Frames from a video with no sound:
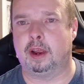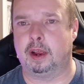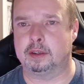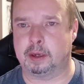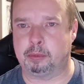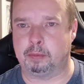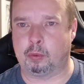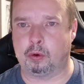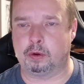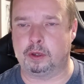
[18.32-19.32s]
As I put
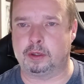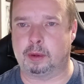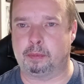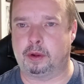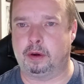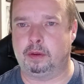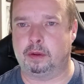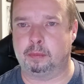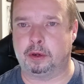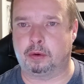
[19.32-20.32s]
more of these up there,
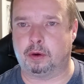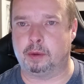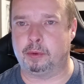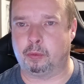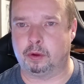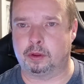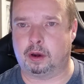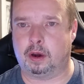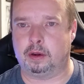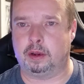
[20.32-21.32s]
there'll be quite a bit more
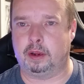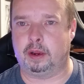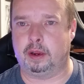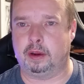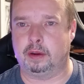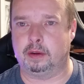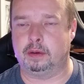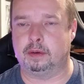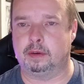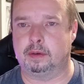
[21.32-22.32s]
thought
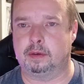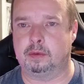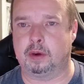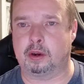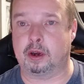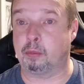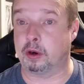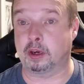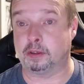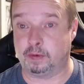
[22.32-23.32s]
and what I call
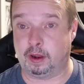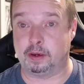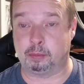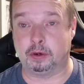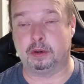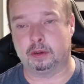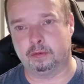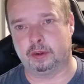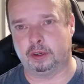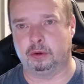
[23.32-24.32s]
production value put into the
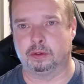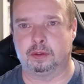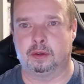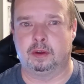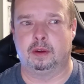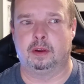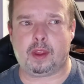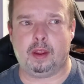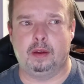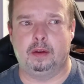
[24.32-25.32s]
videos.
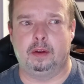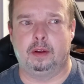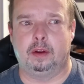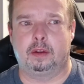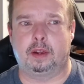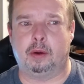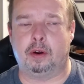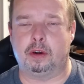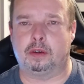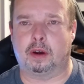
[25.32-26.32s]
Today I
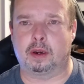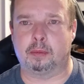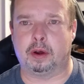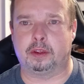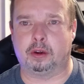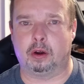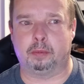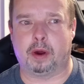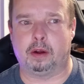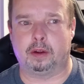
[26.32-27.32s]
want to talk about the
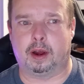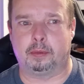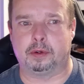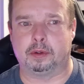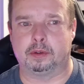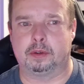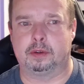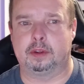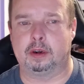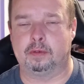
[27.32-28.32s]
autopilot options
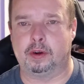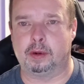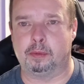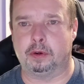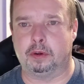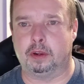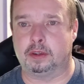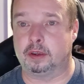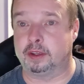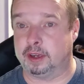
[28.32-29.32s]
that are available
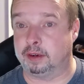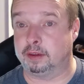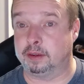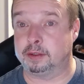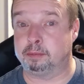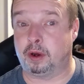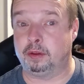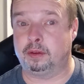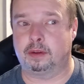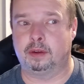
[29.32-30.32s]
until the end of this
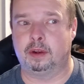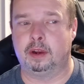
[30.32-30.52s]
month.